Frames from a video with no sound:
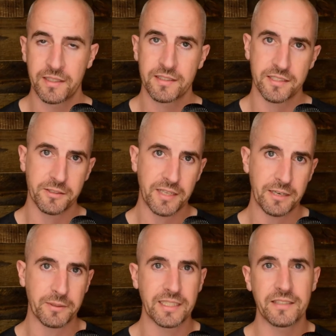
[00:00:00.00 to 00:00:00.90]
To do
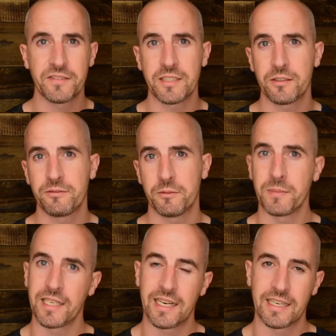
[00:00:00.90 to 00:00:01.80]
that, we need a video from
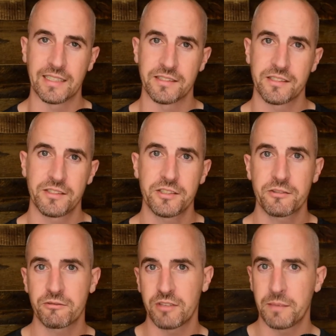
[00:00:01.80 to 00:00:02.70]
behind. So
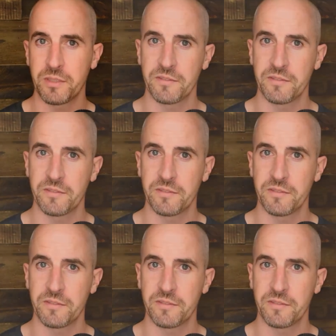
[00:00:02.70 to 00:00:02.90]
just grab